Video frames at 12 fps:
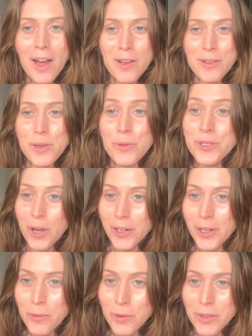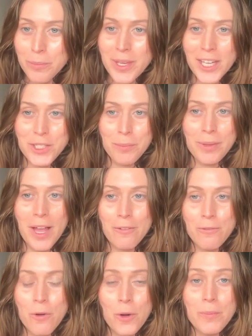So starting with the B Agent
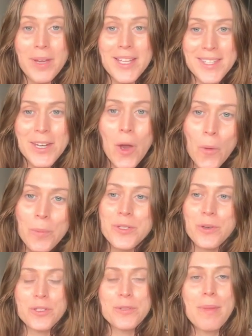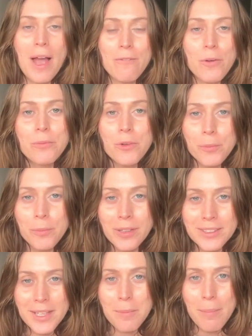platform, it's an open source platform for
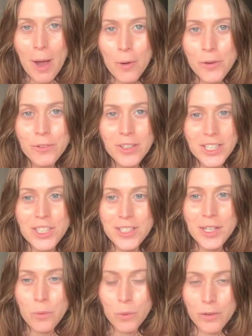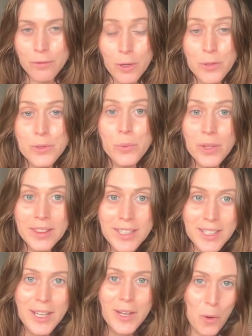building powerful agentic workflows with
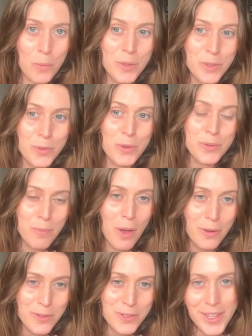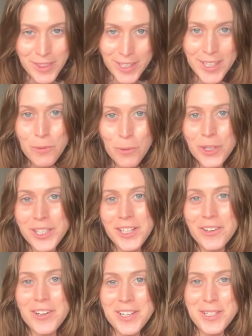leading open source models. And the key word
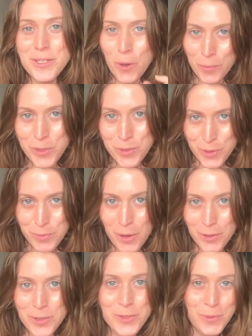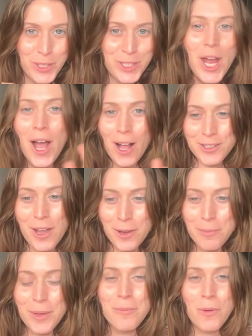here is open source models, which I'll
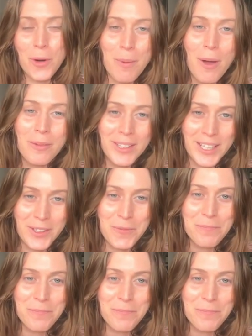talk a bit more about later.